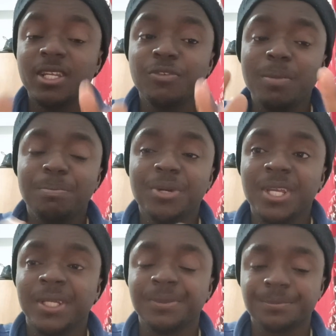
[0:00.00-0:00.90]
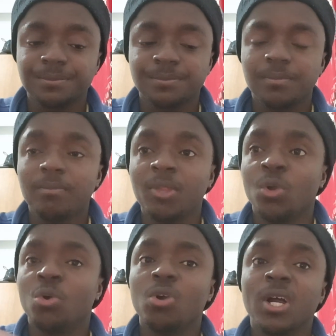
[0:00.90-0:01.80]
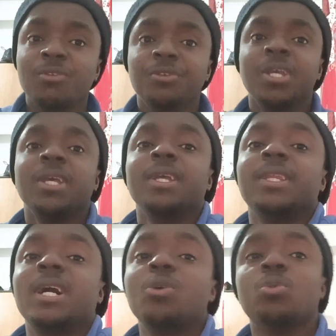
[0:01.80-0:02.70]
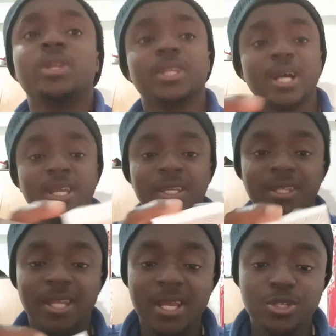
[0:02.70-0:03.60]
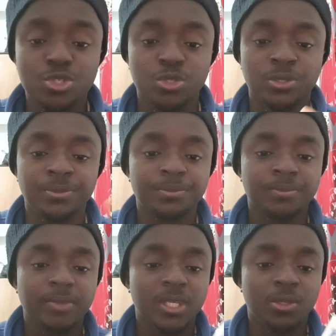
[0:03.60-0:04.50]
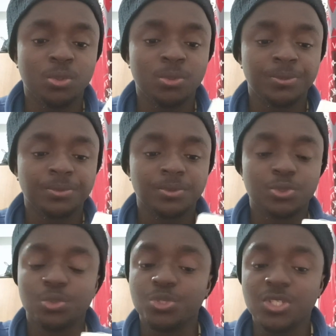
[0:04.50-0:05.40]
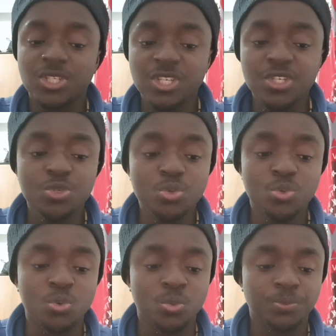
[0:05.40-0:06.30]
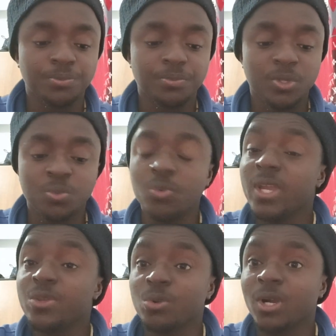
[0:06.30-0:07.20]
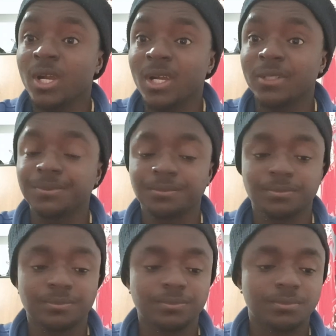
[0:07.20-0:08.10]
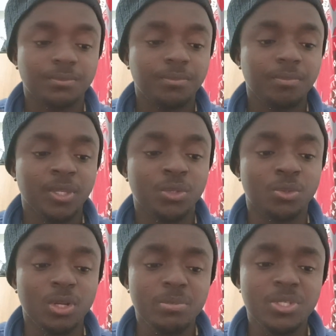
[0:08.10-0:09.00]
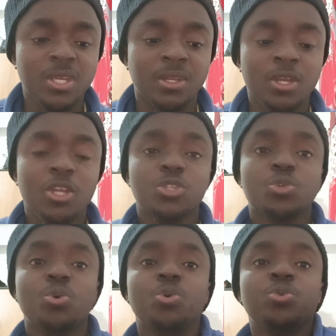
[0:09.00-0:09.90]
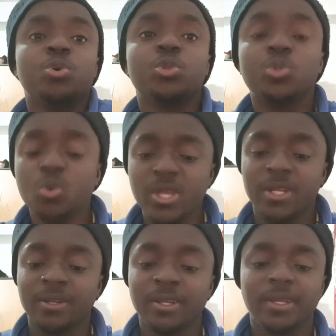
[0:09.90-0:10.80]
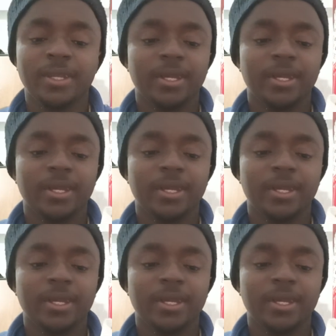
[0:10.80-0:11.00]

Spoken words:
never pray or have that intention, you know, to see you where you are. You know what I'm saying? So you're doing,